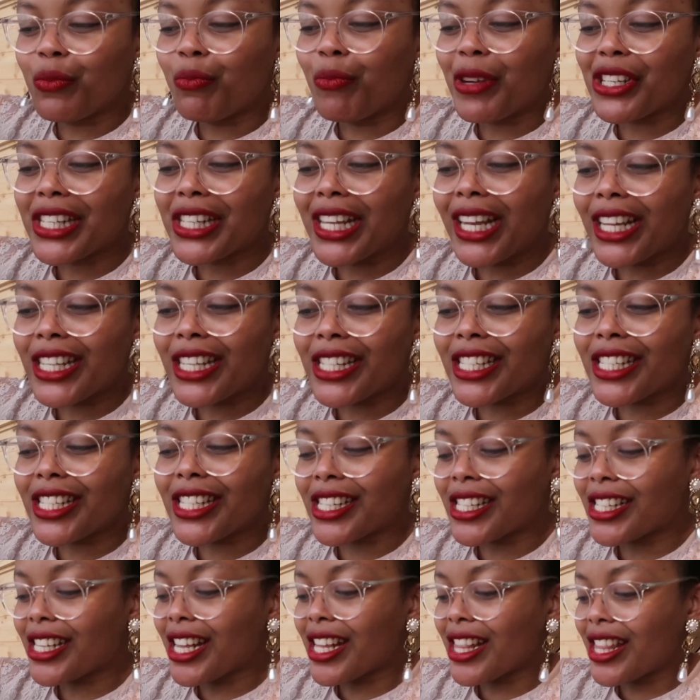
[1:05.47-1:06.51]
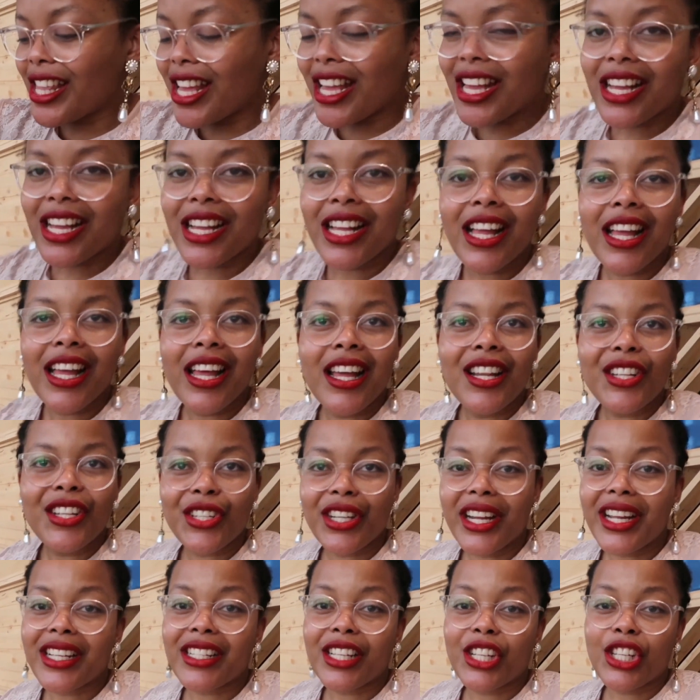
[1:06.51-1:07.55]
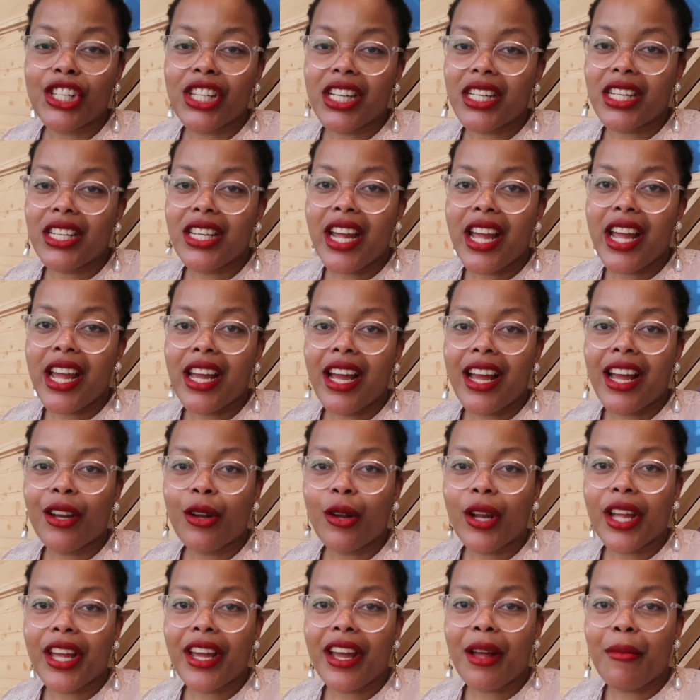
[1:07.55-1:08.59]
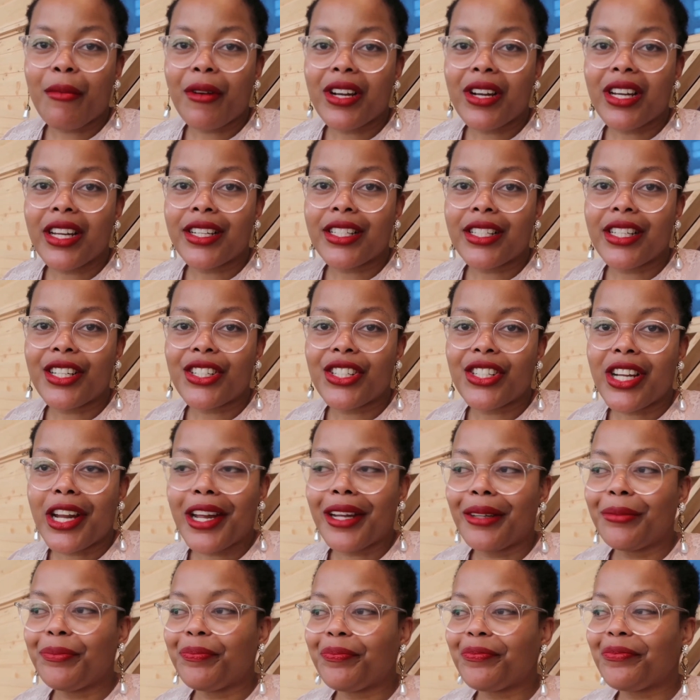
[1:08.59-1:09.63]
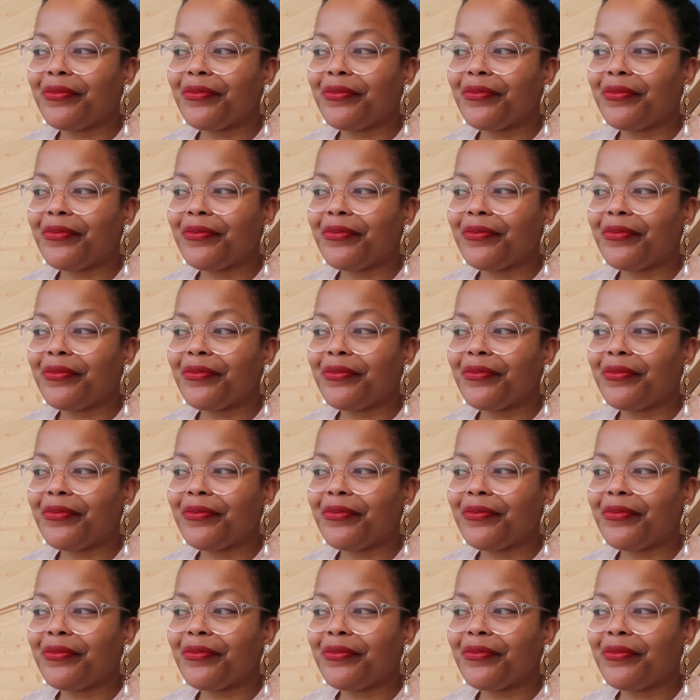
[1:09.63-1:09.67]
masala sticks I think. Today's a cheat day. I don't care about eating today.